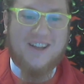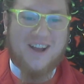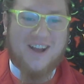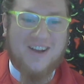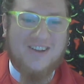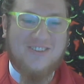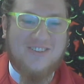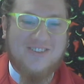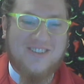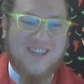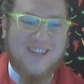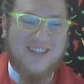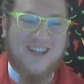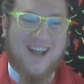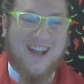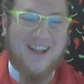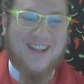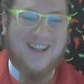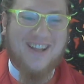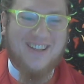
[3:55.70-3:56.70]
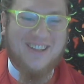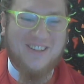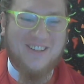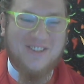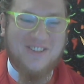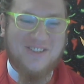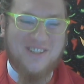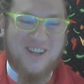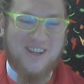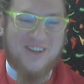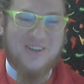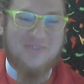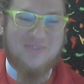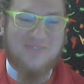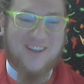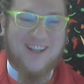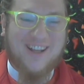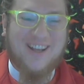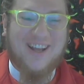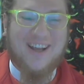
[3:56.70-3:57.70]
obviously not in this show,
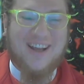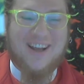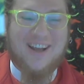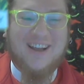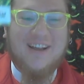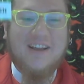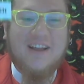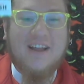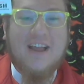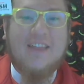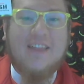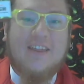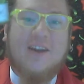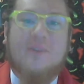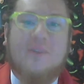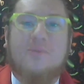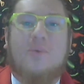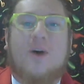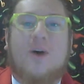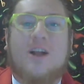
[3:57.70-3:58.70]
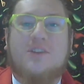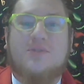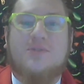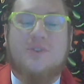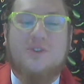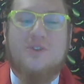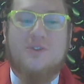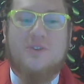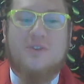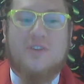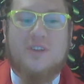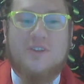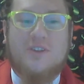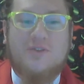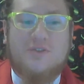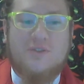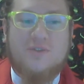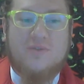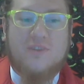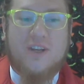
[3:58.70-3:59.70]
but uh, there, watch for you the
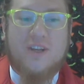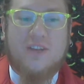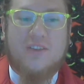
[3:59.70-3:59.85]
YouTube video